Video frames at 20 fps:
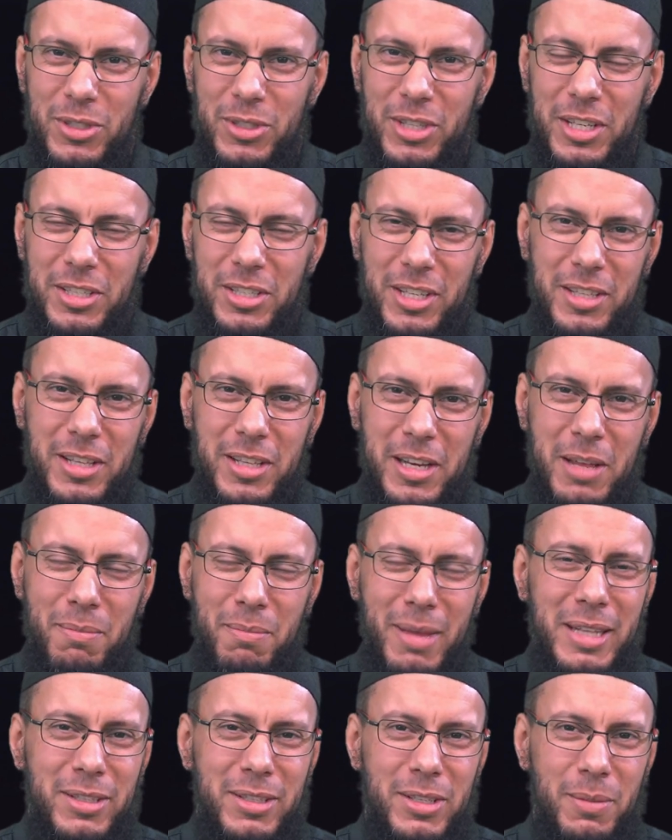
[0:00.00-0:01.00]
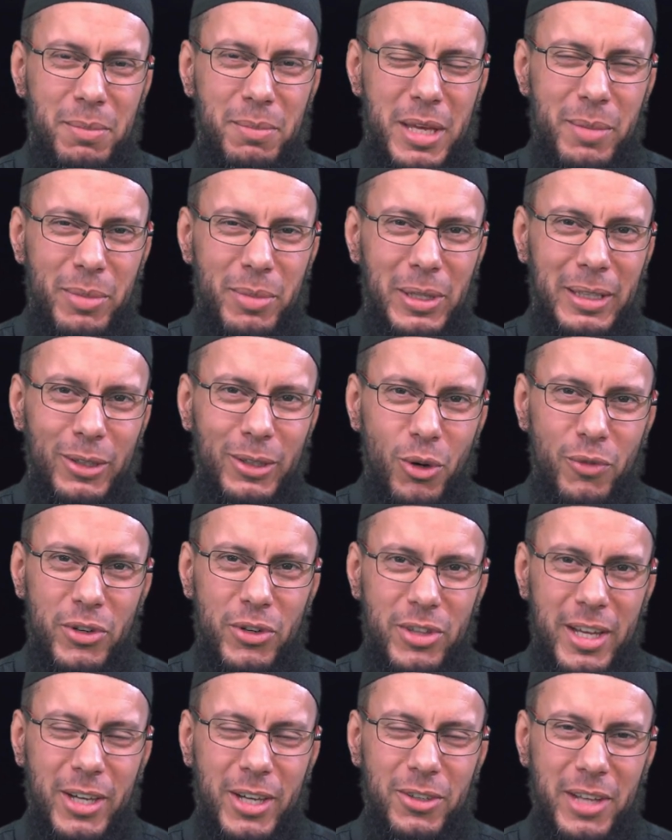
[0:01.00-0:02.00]
and he said that he met people over
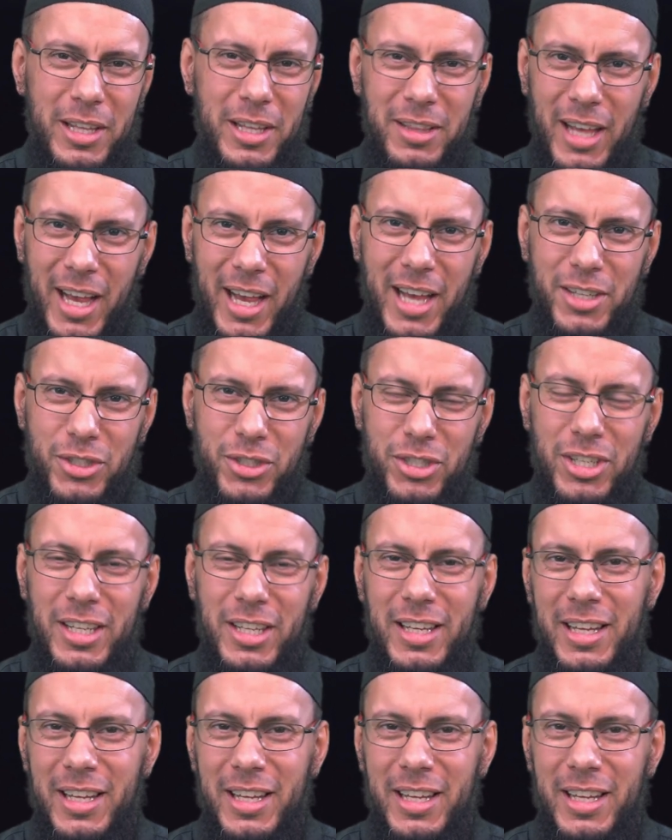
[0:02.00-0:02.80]
there in the Hajj